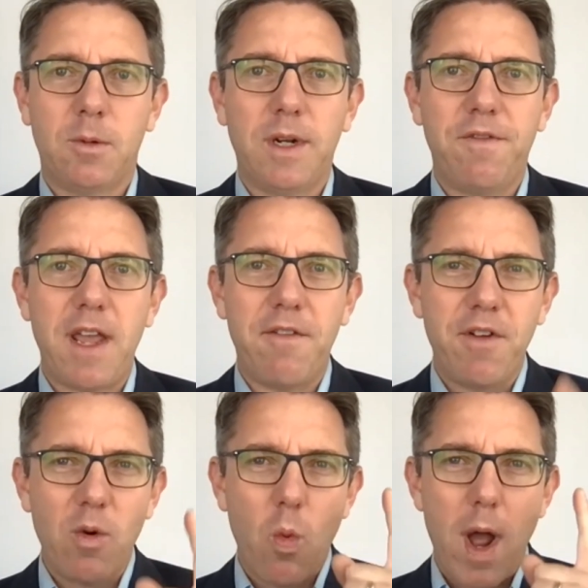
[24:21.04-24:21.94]
Well, if
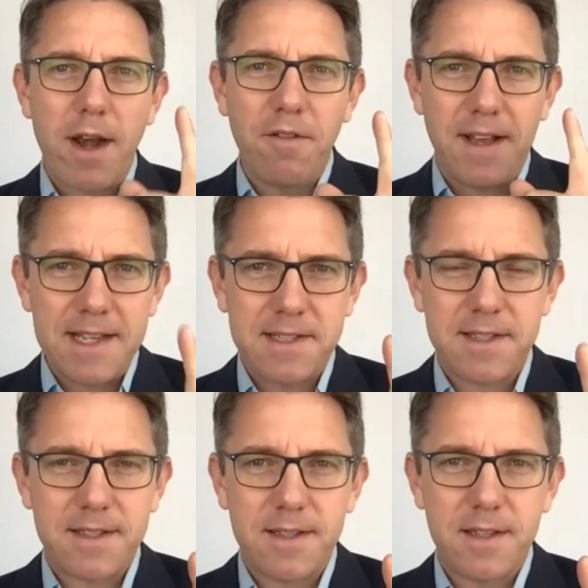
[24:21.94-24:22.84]
every one of
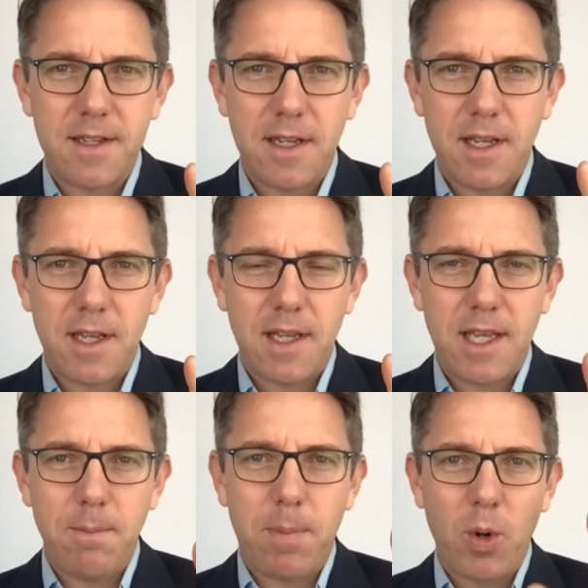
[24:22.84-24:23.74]
us
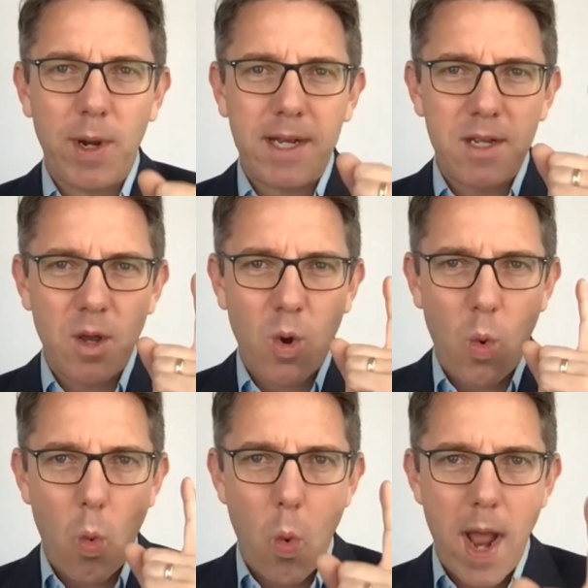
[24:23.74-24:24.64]
employed
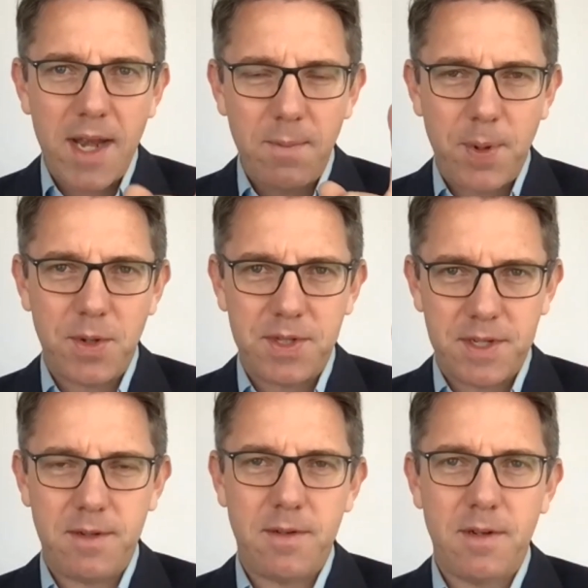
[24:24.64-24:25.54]
one person,
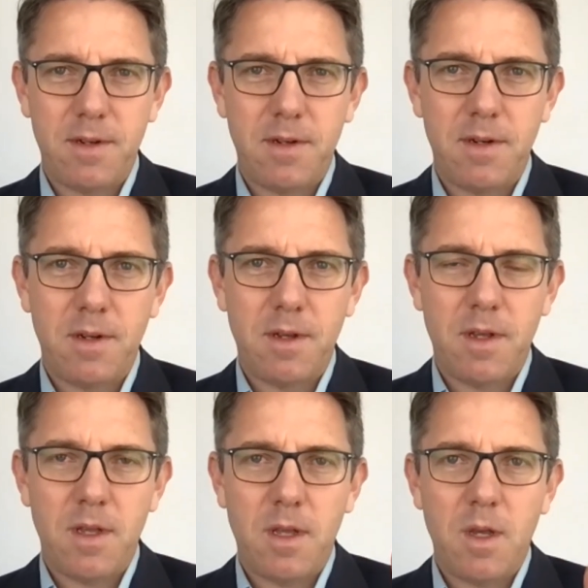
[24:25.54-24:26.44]

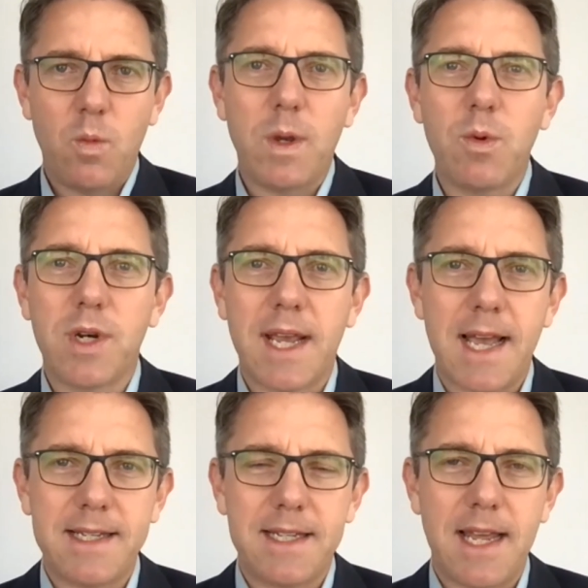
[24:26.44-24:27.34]
we would
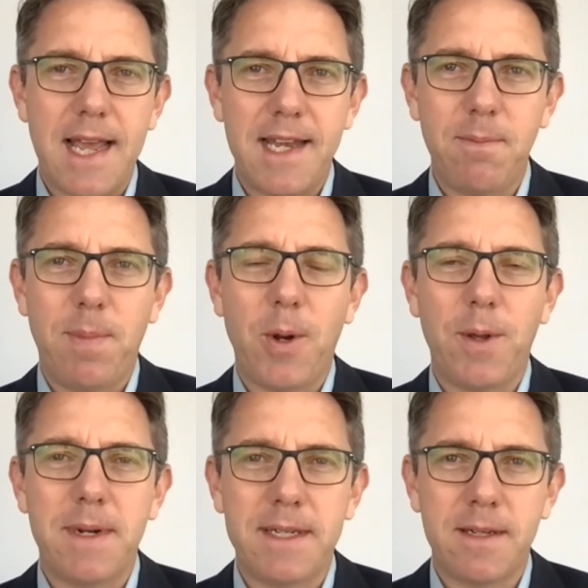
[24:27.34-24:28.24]
cut
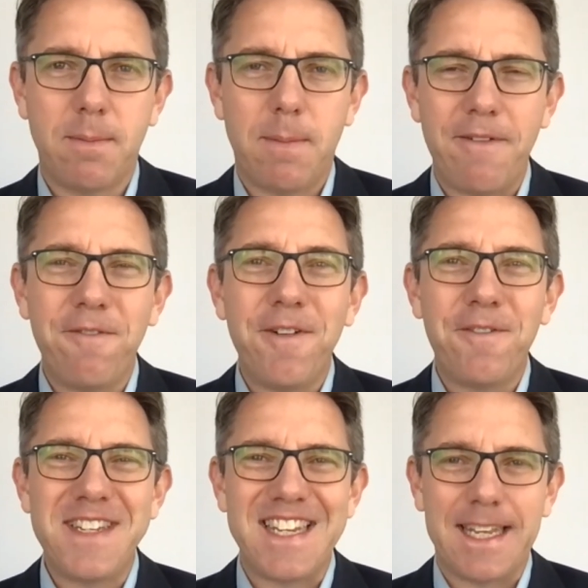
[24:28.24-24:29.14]
unemployment by
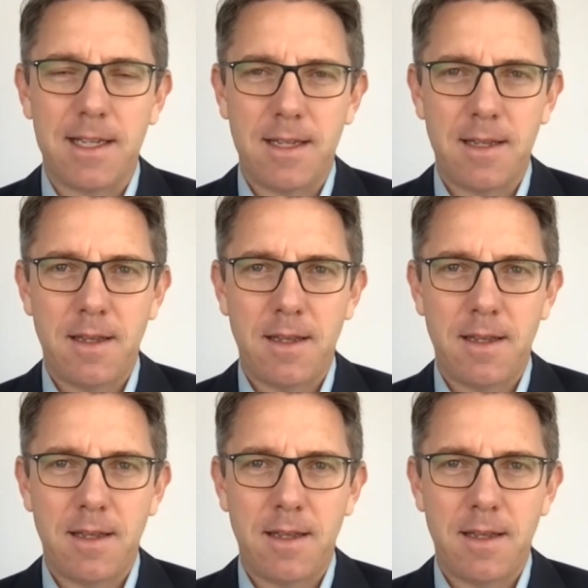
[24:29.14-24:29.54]
50%